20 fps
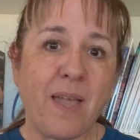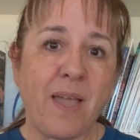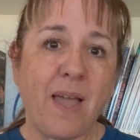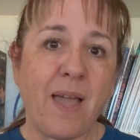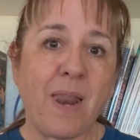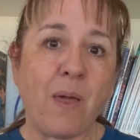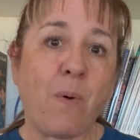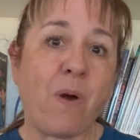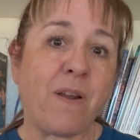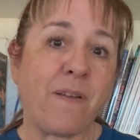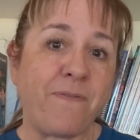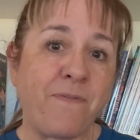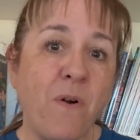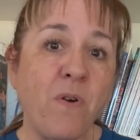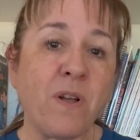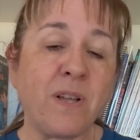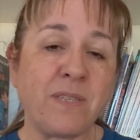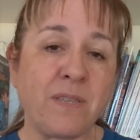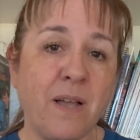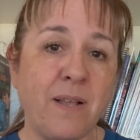And I want to
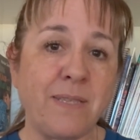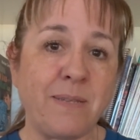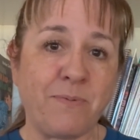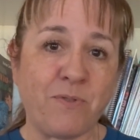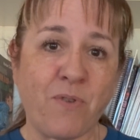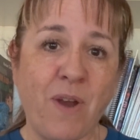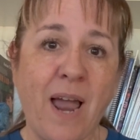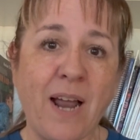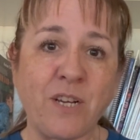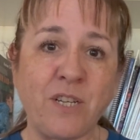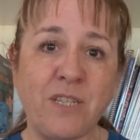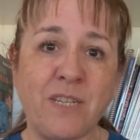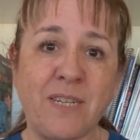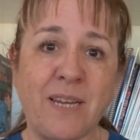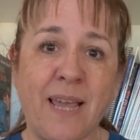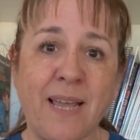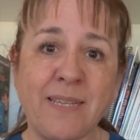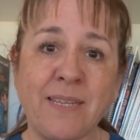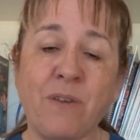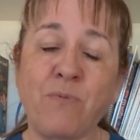focus on subtraction
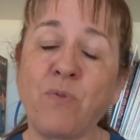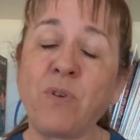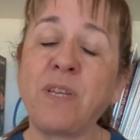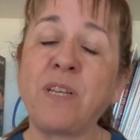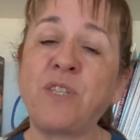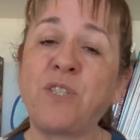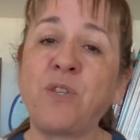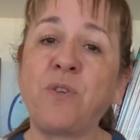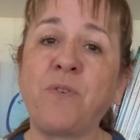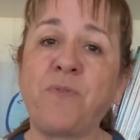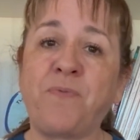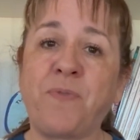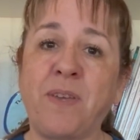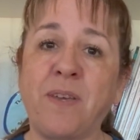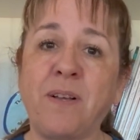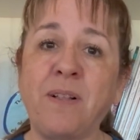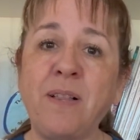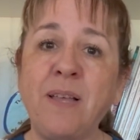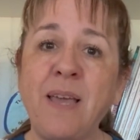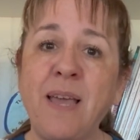today because I really do
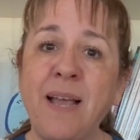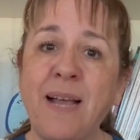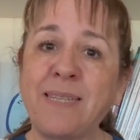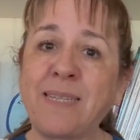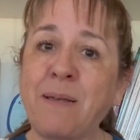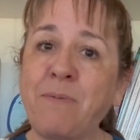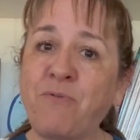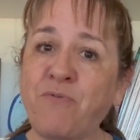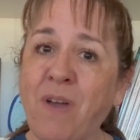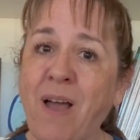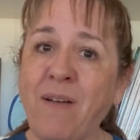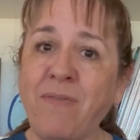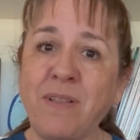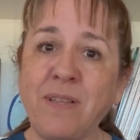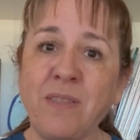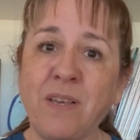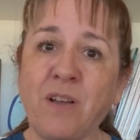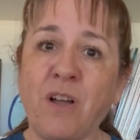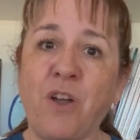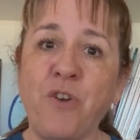feel, as I'm
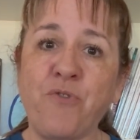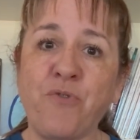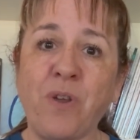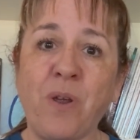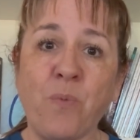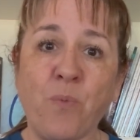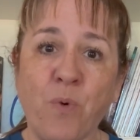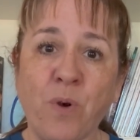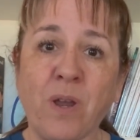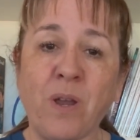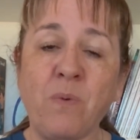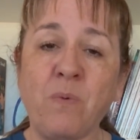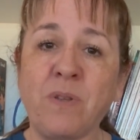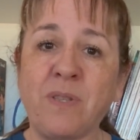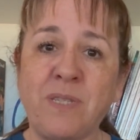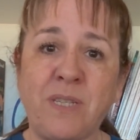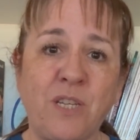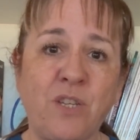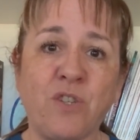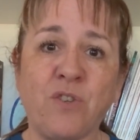traveling the country and working
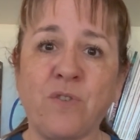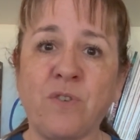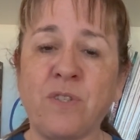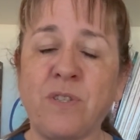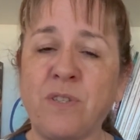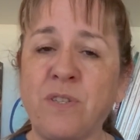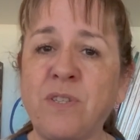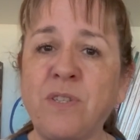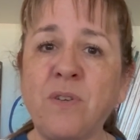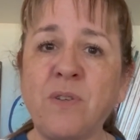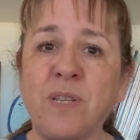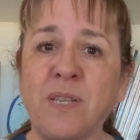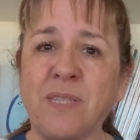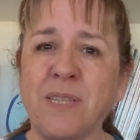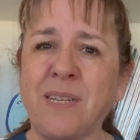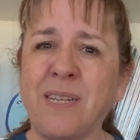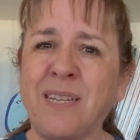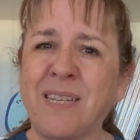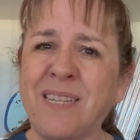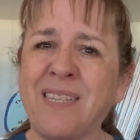with teachers and students,
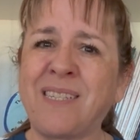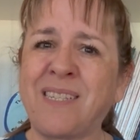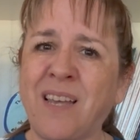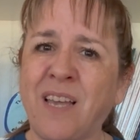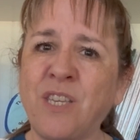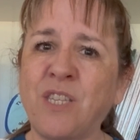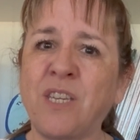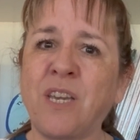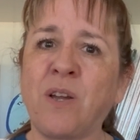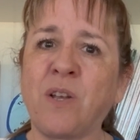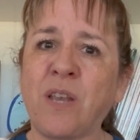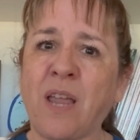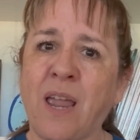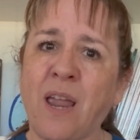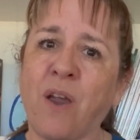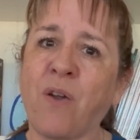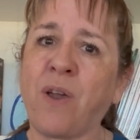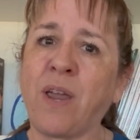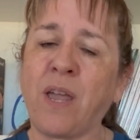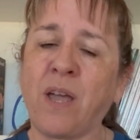that it is such an
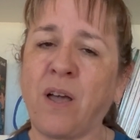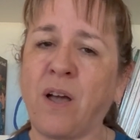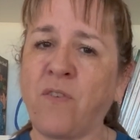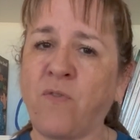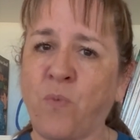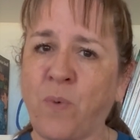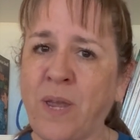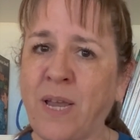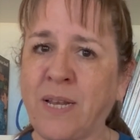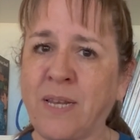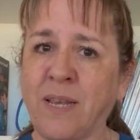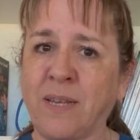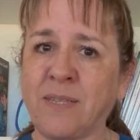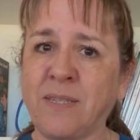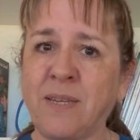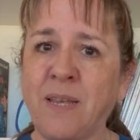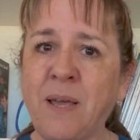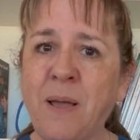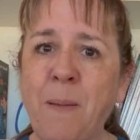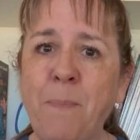area of
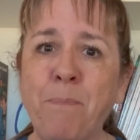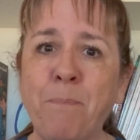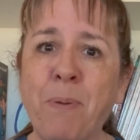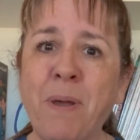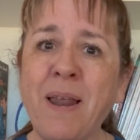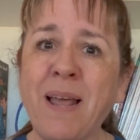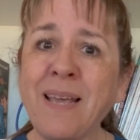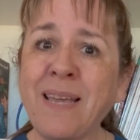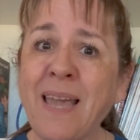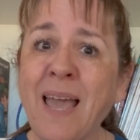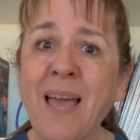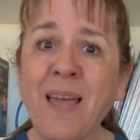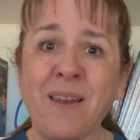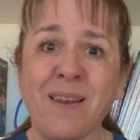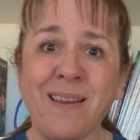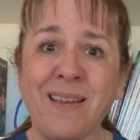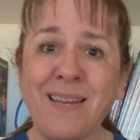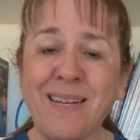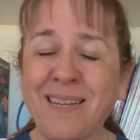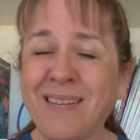weakness. But
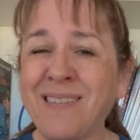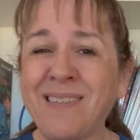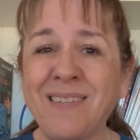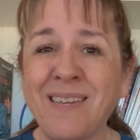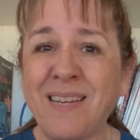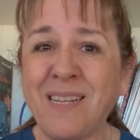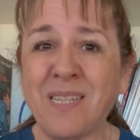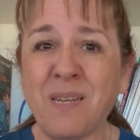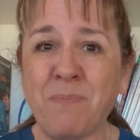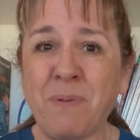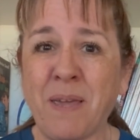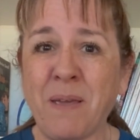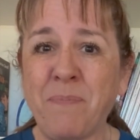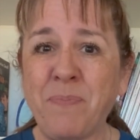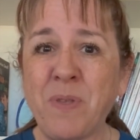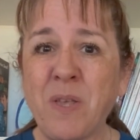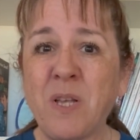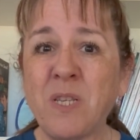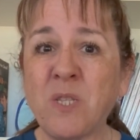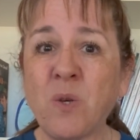again, it doesn't need to be.
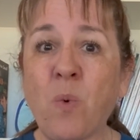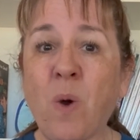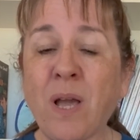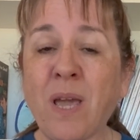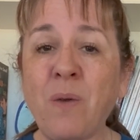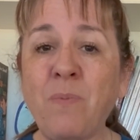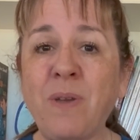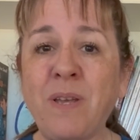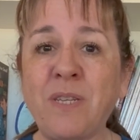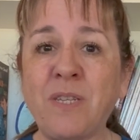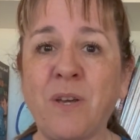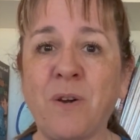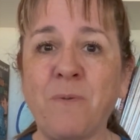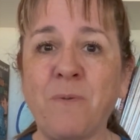So what can we do?